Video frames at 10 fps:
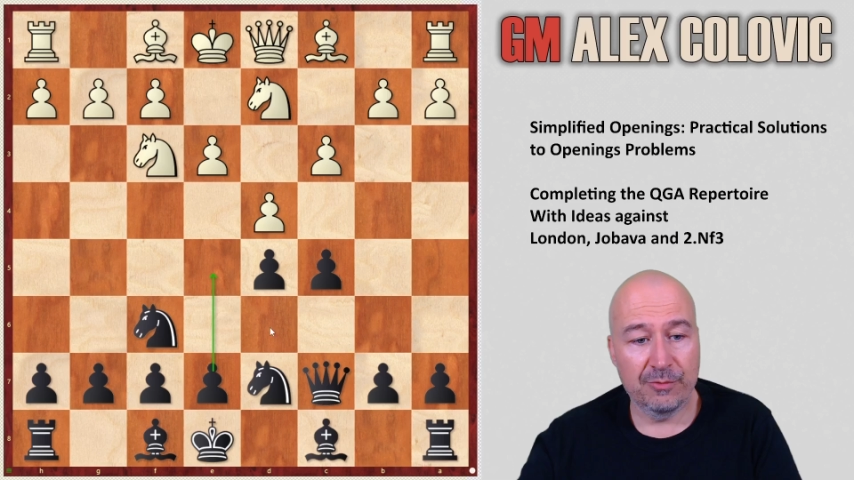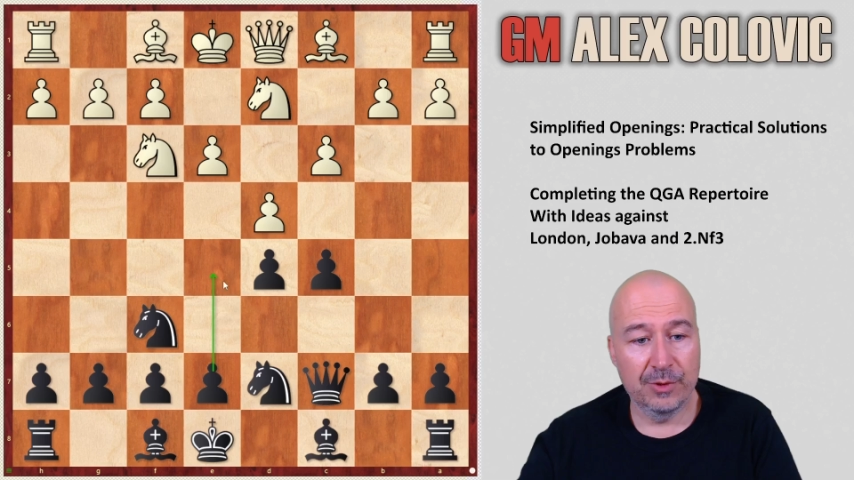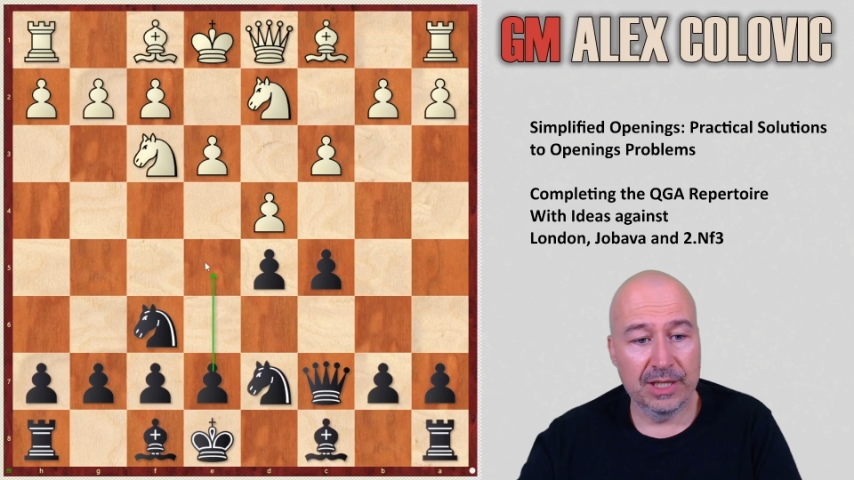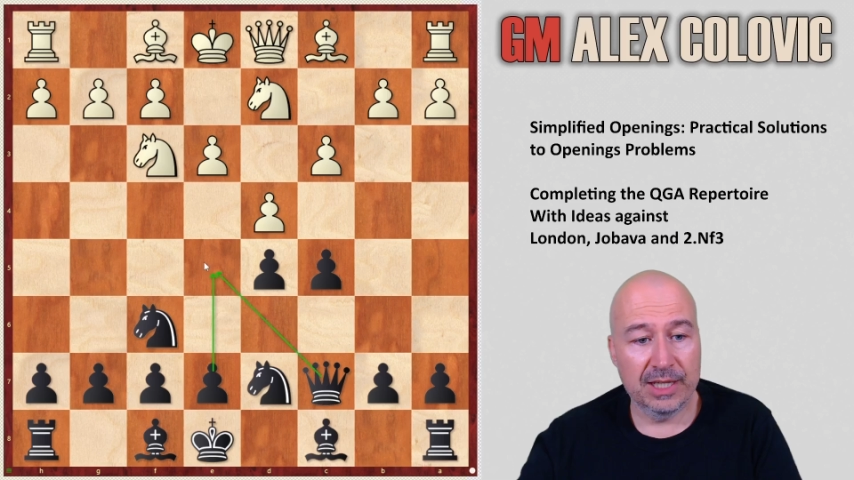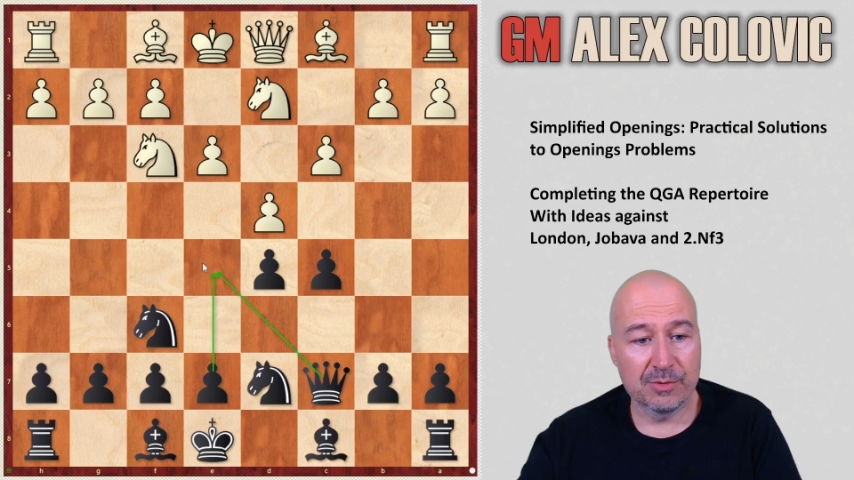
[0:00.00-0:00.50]

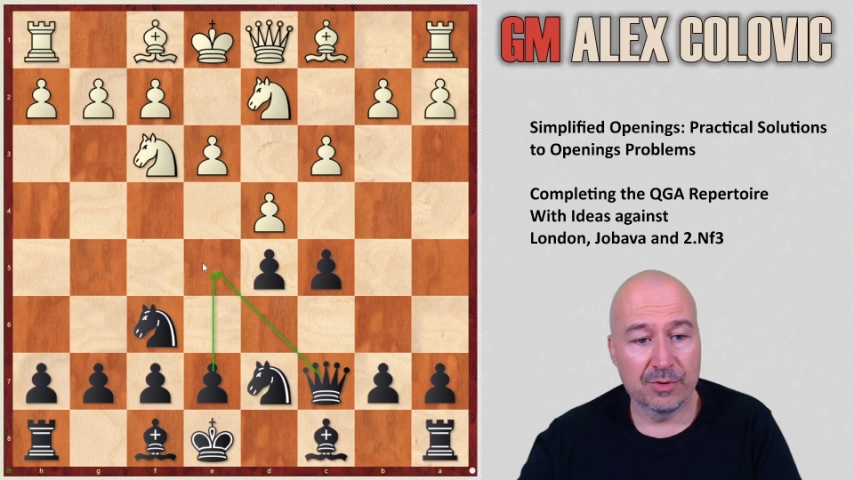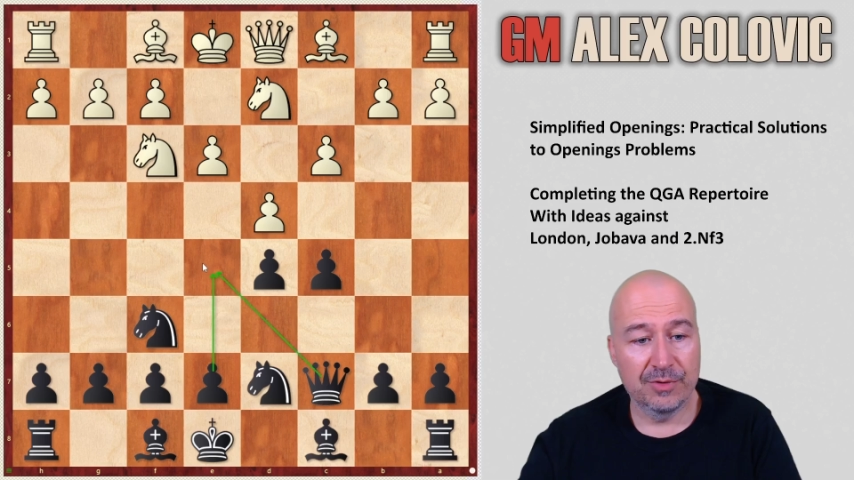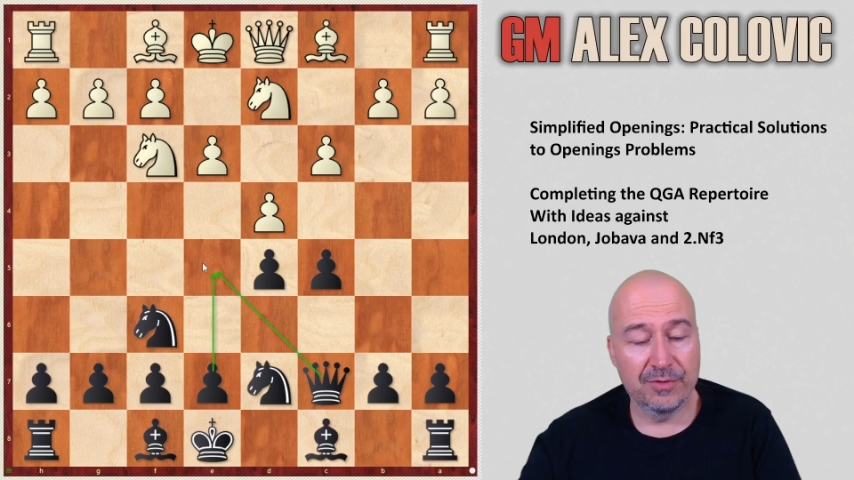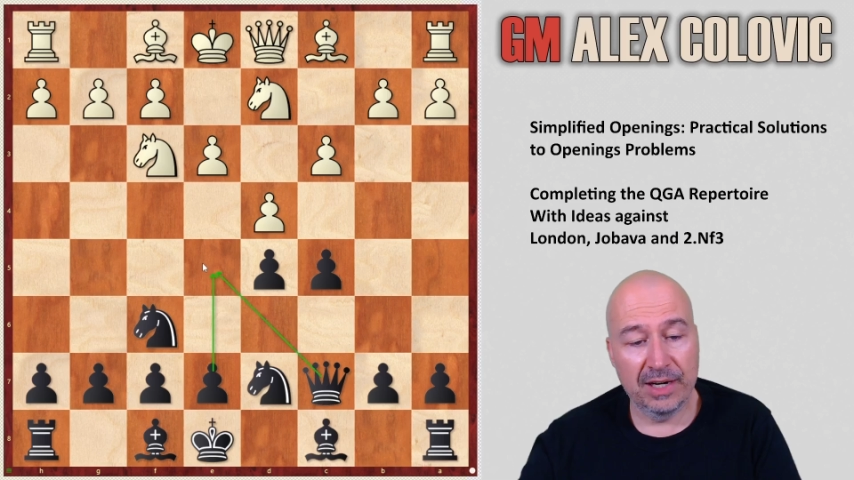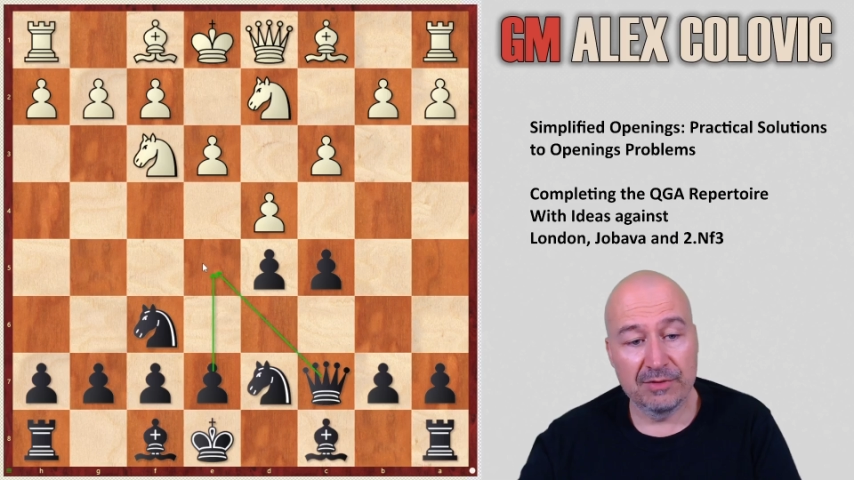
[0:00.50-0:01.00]
queen comes to
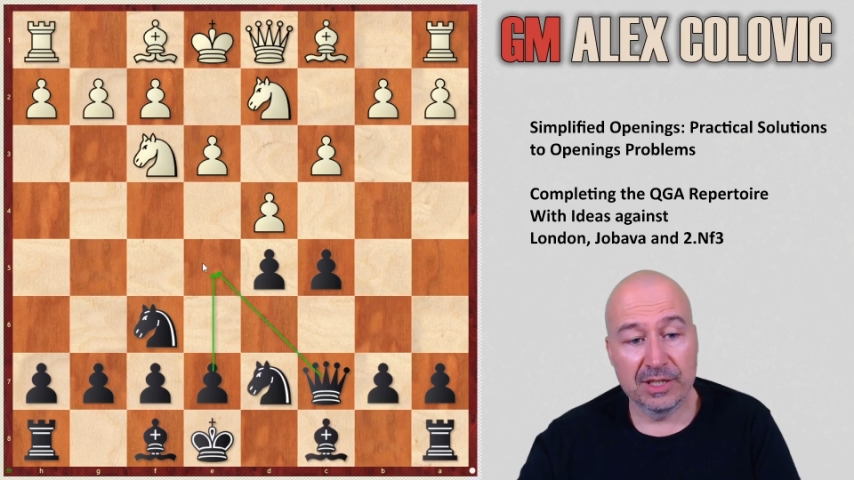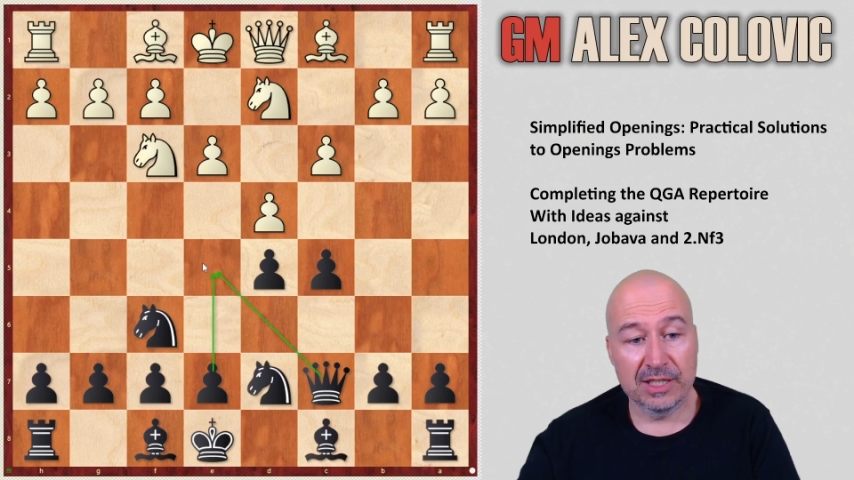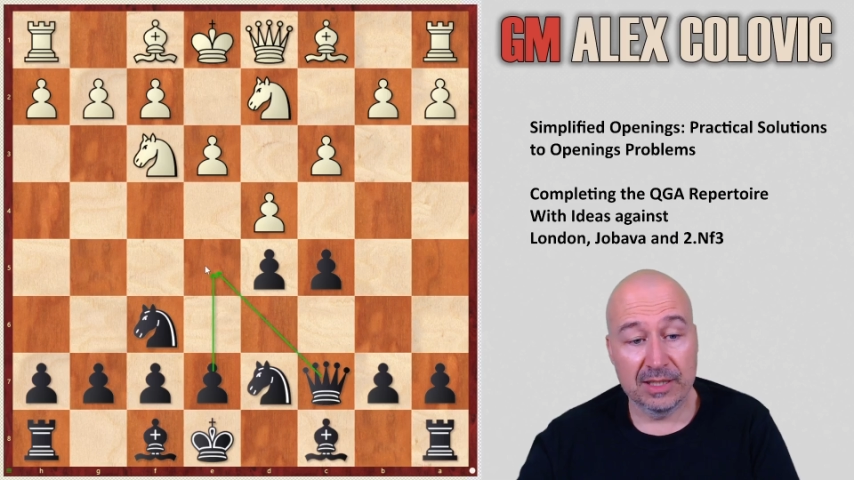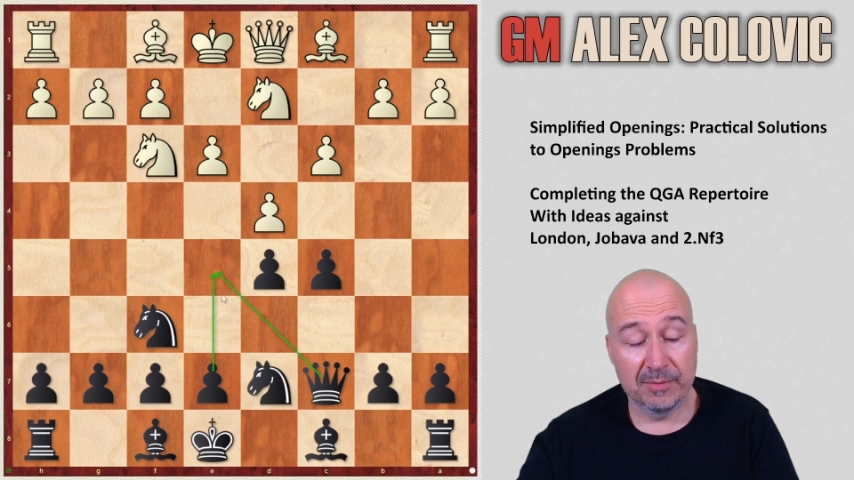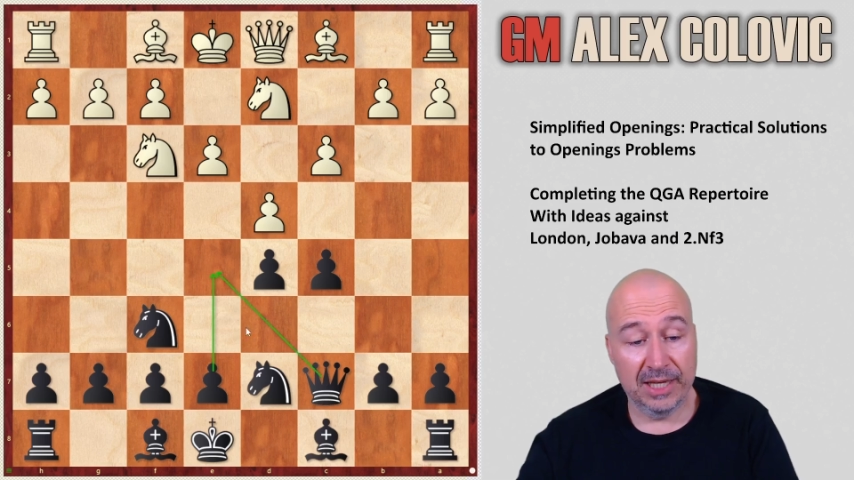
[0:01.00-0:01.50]
e5, there are
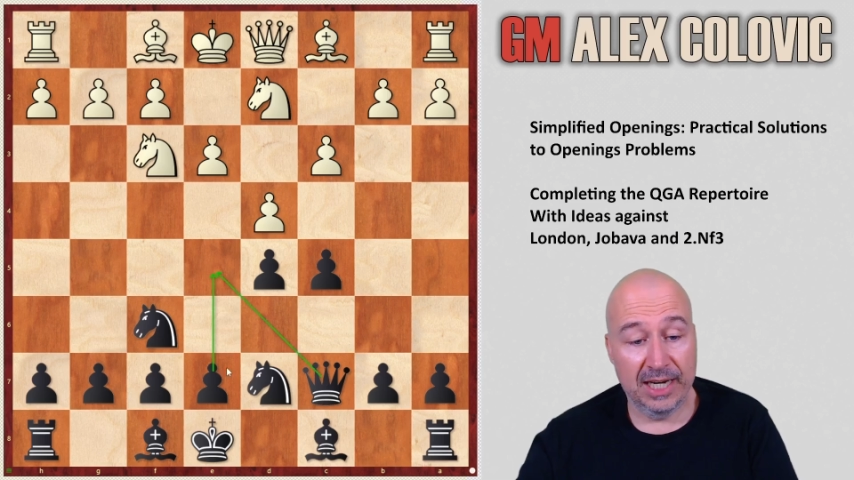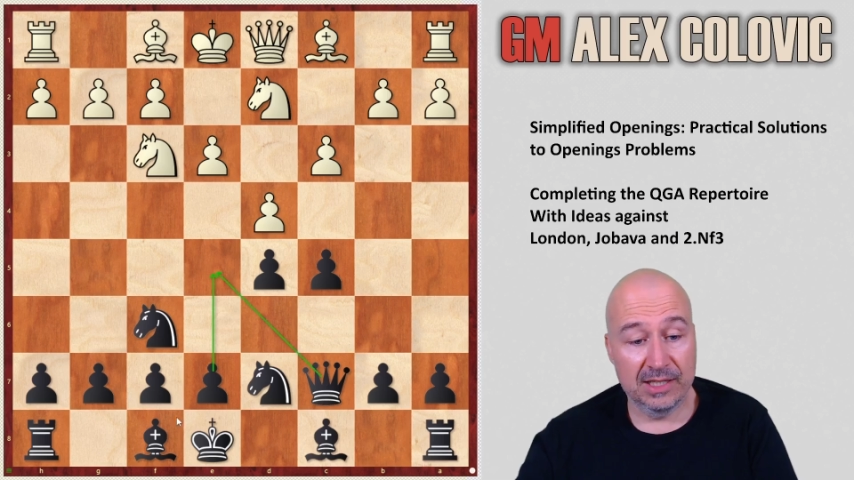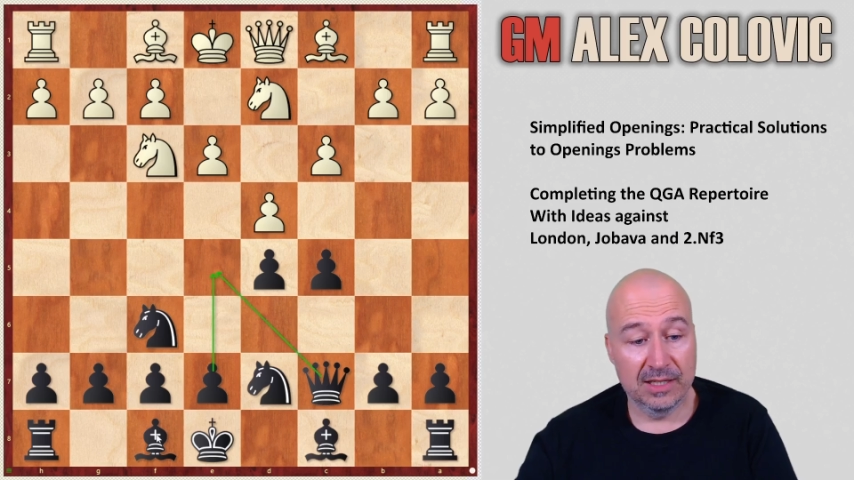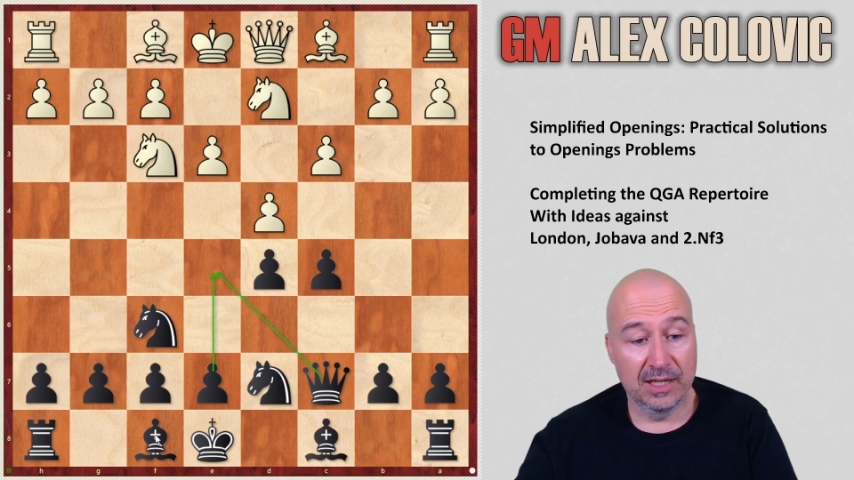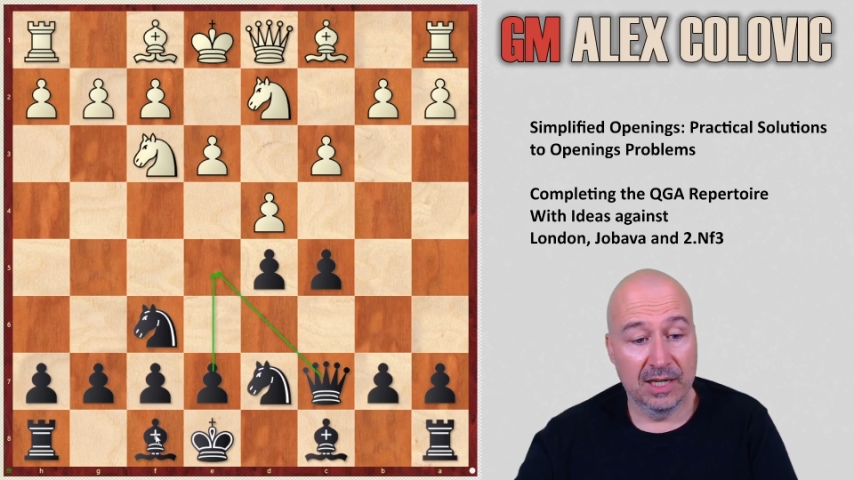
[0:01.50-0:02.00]
some lines